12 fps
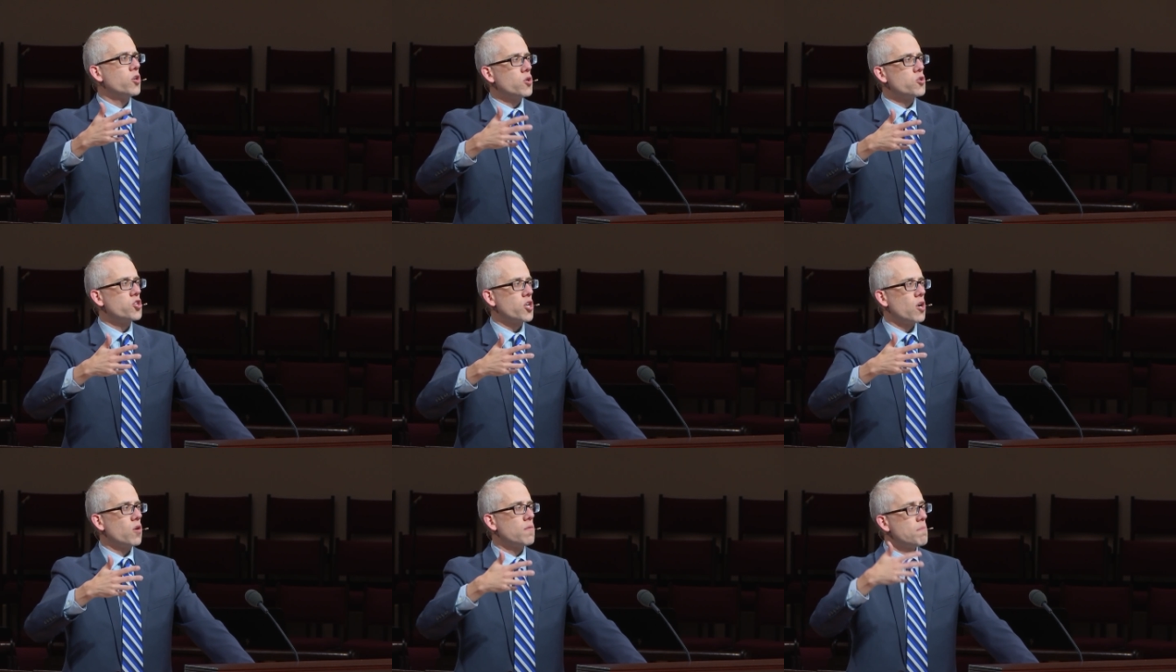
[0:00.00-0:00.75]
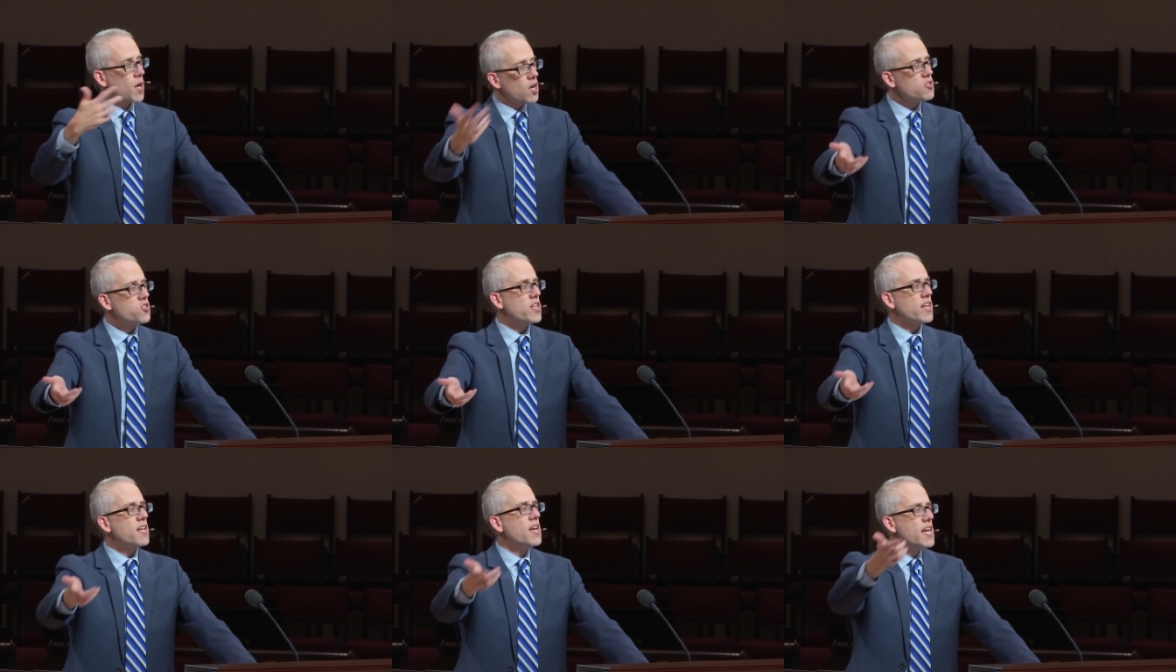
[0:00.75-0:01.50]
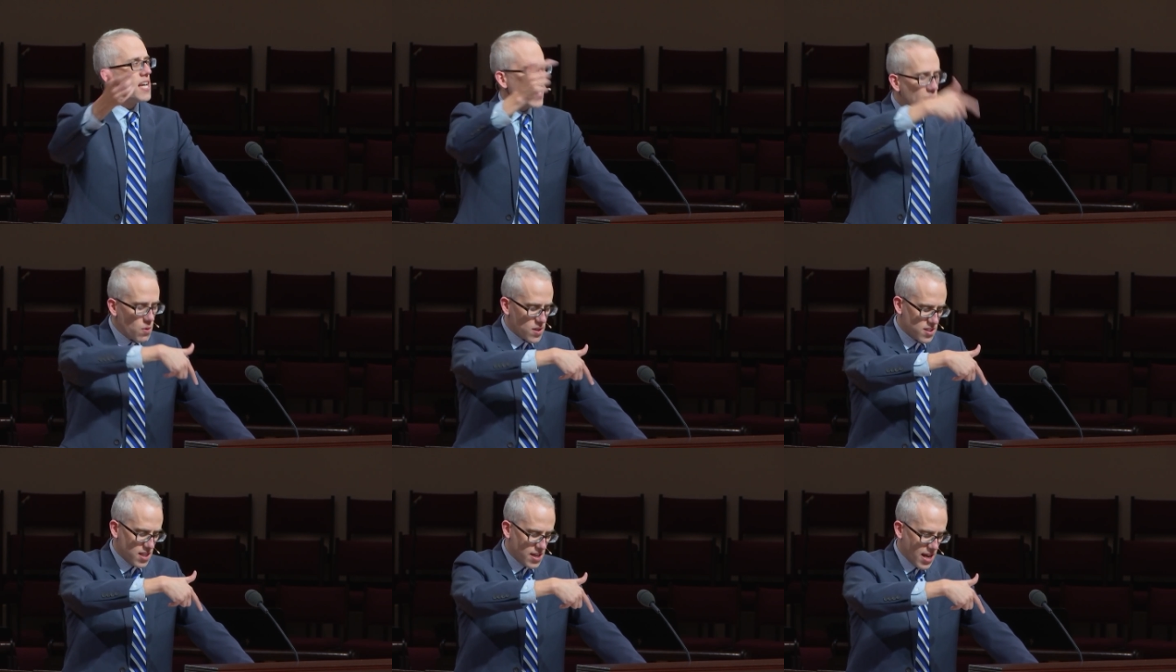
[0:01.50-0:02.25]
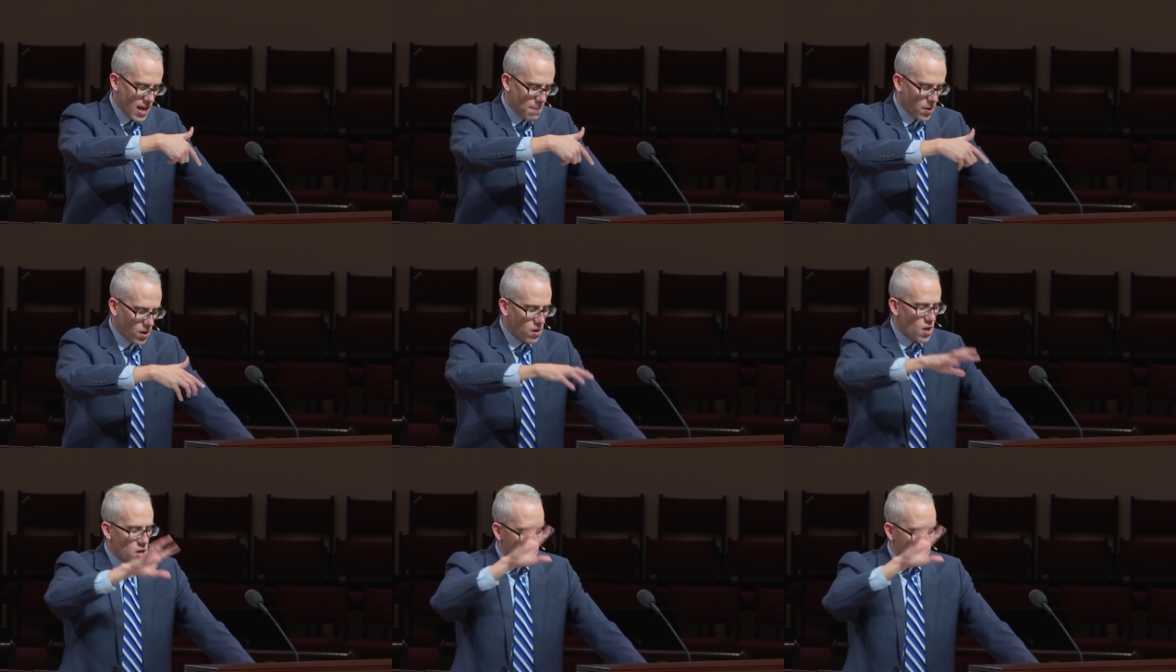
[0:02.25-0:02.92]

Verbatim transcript: who showed mercy, he was the neighbor.